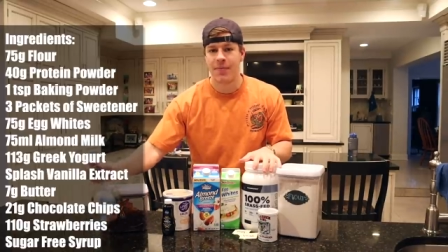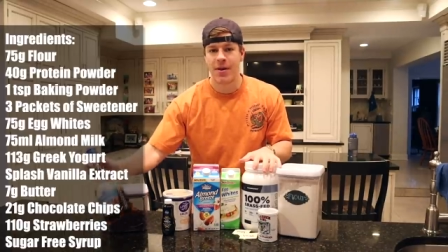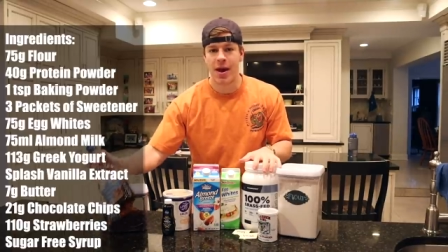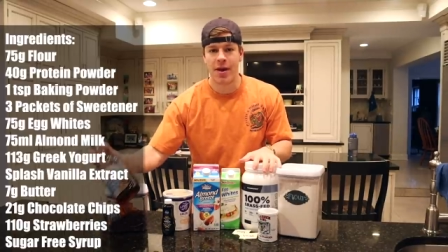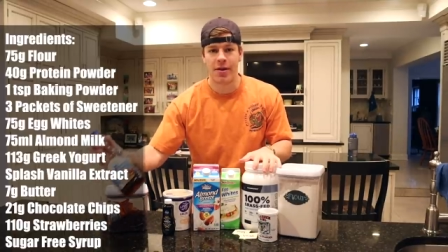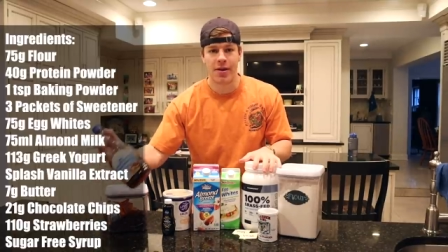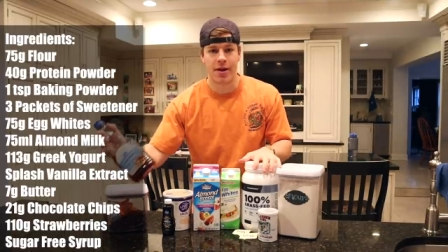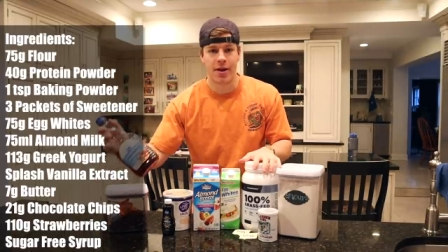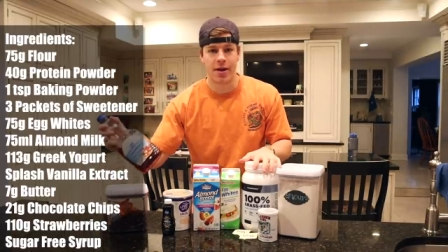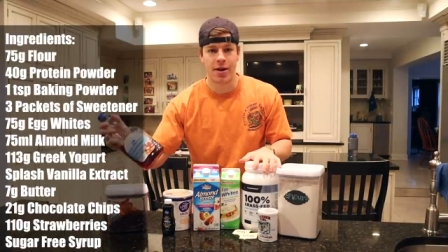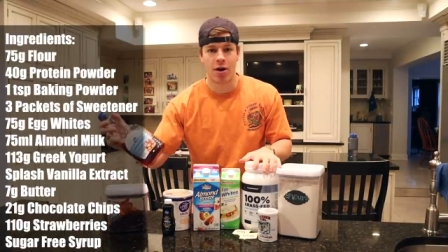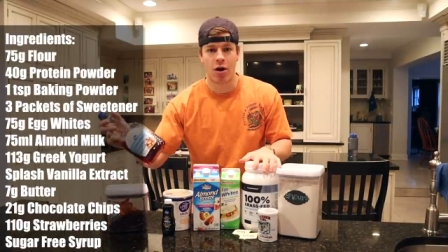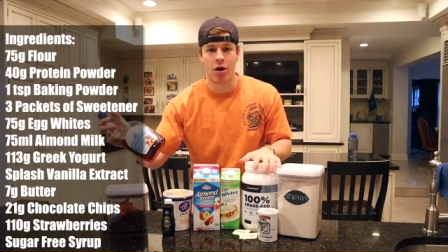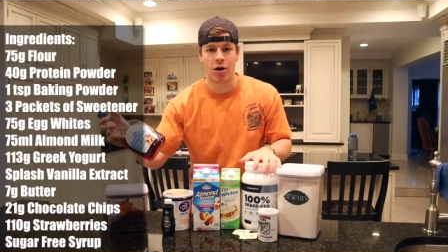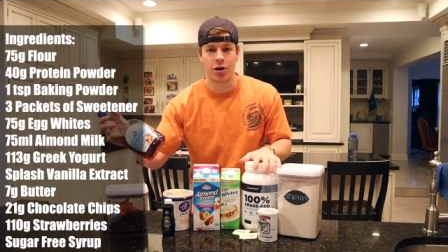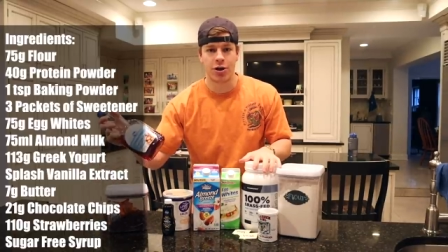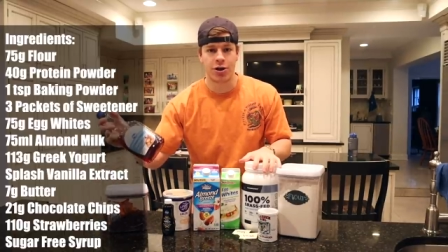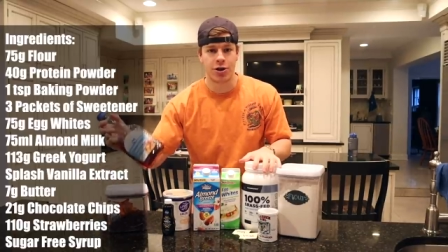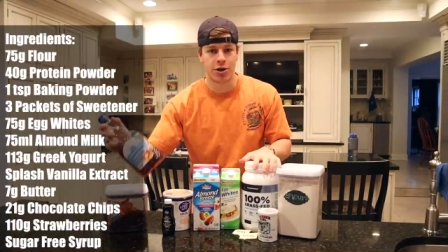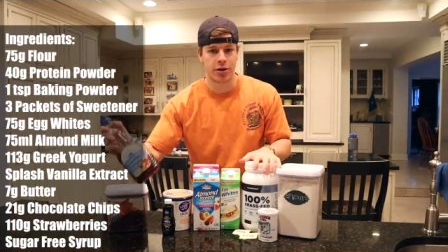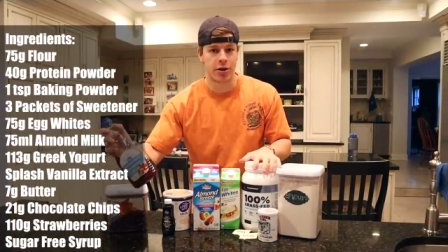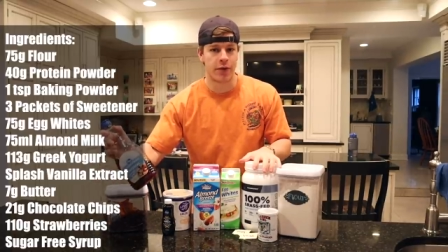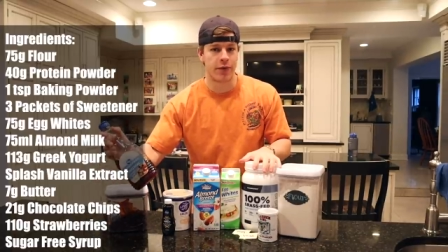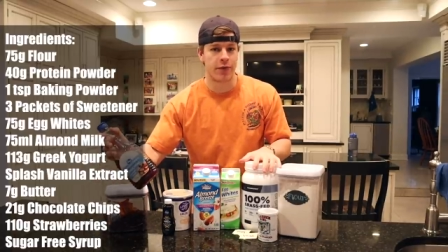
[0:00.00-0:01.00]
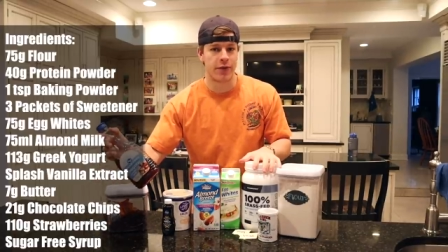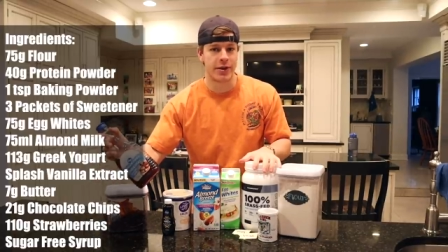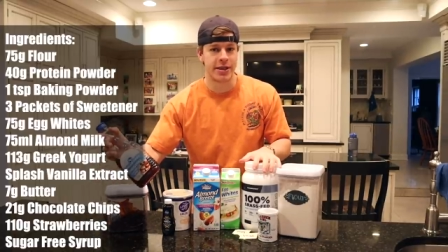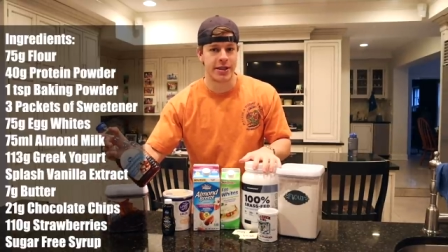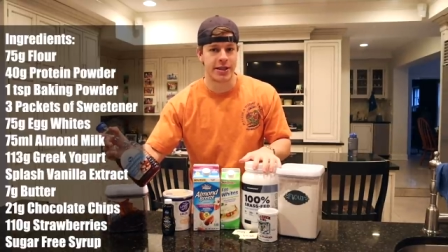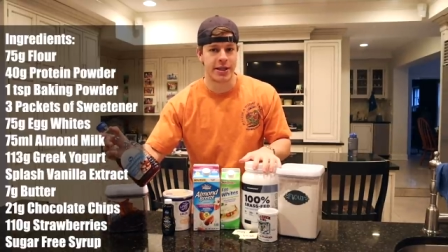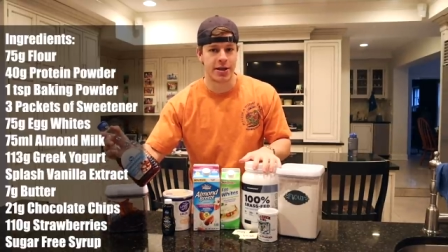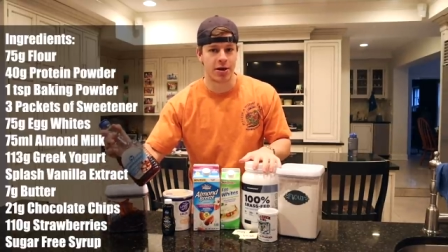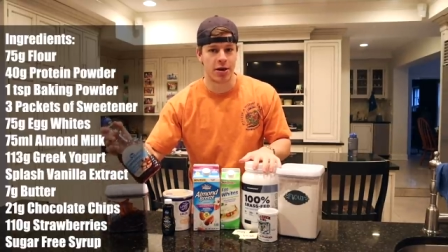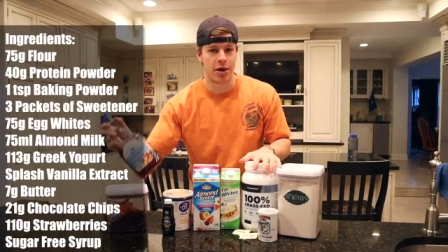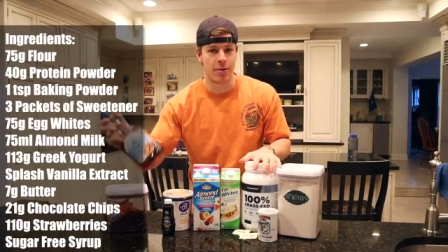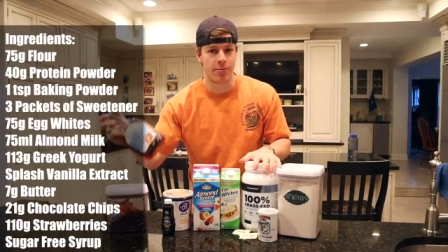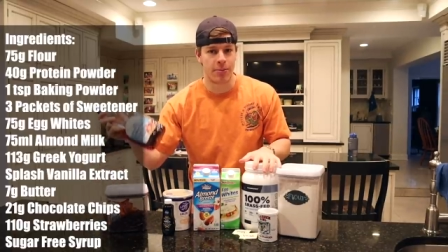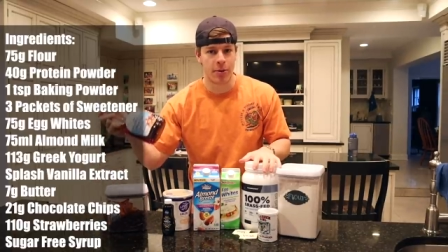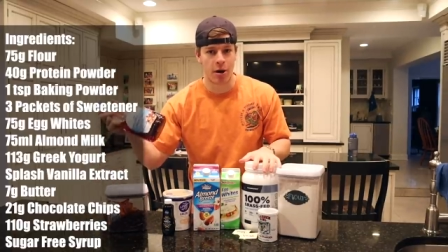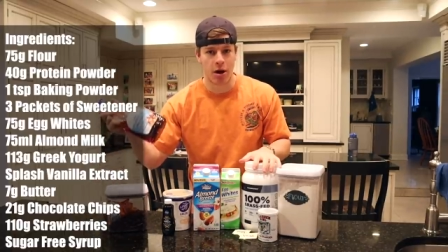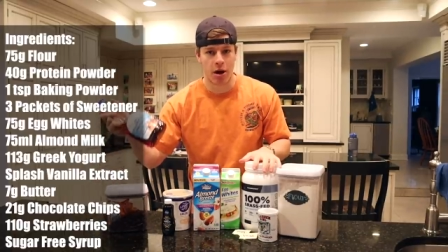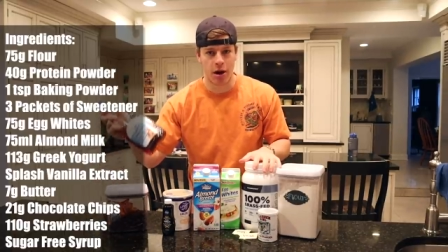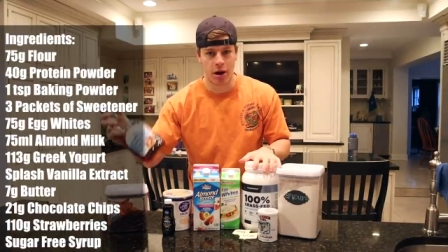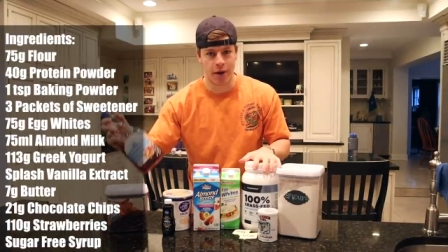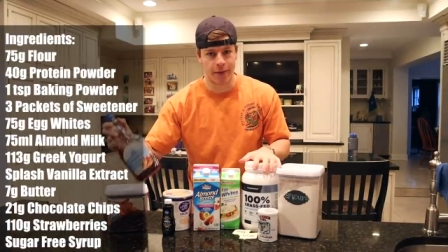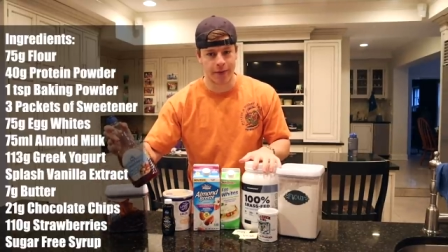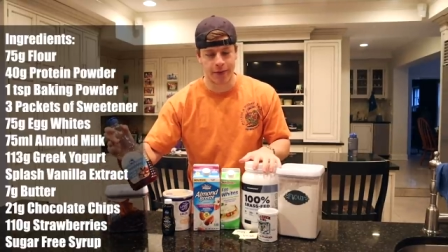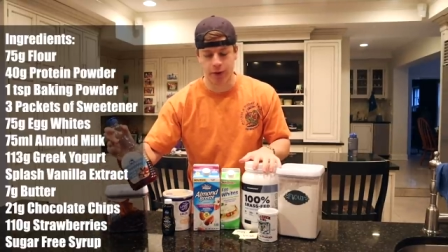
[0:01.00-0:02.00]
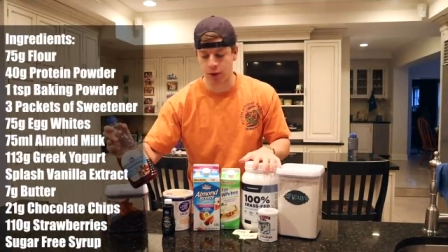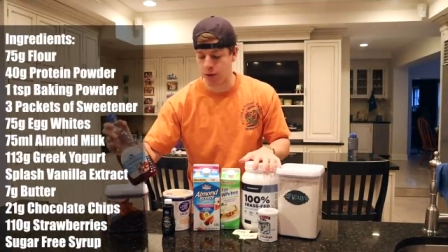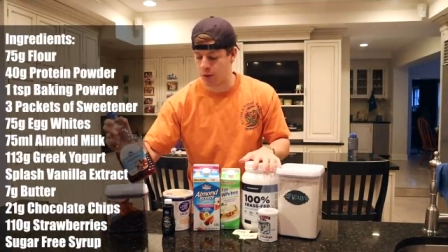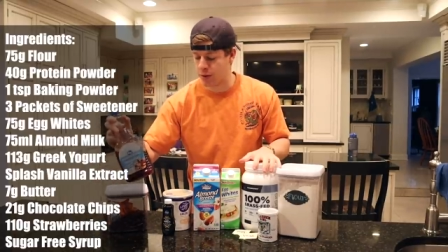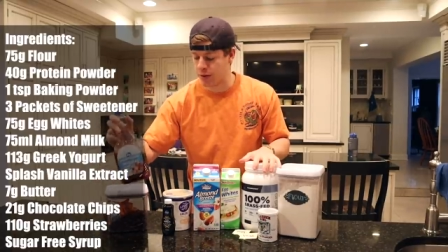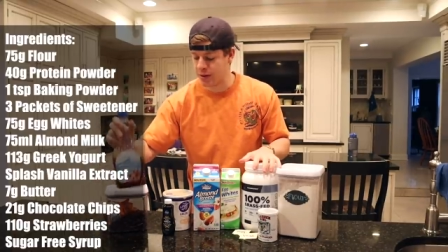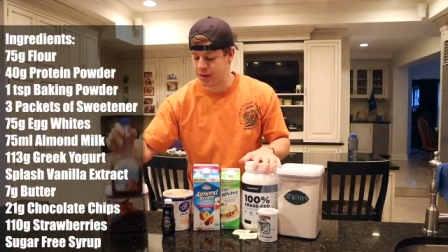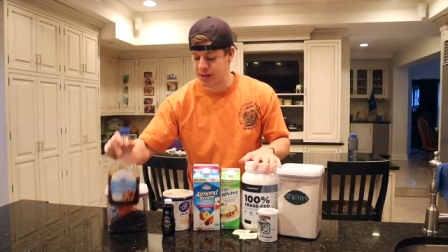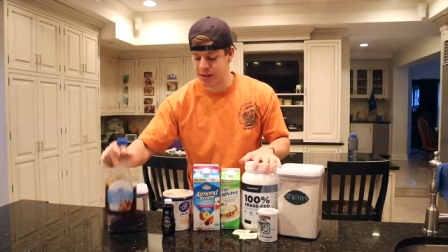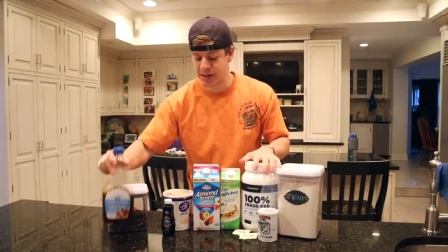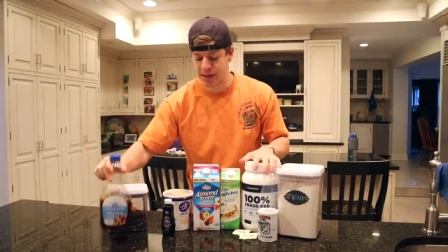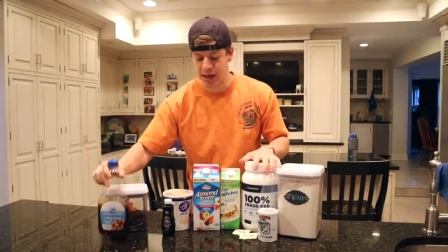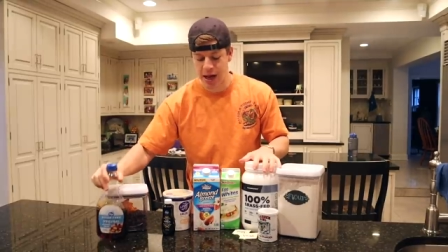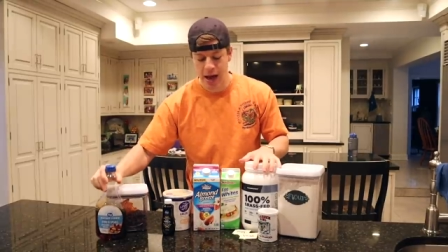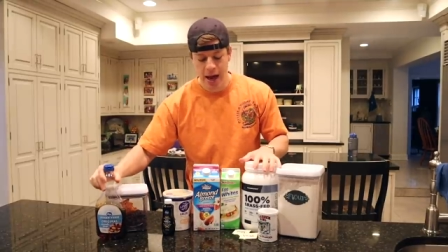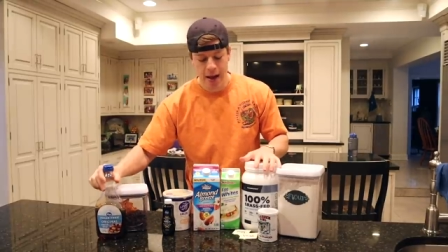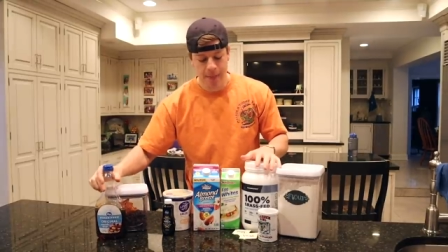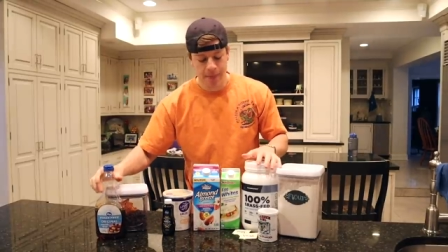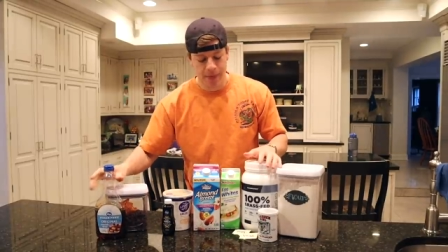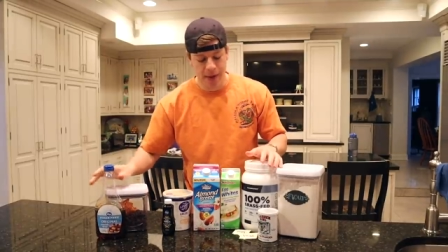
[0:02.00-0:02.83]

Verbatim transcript: and then our sugar-free syrup, of course.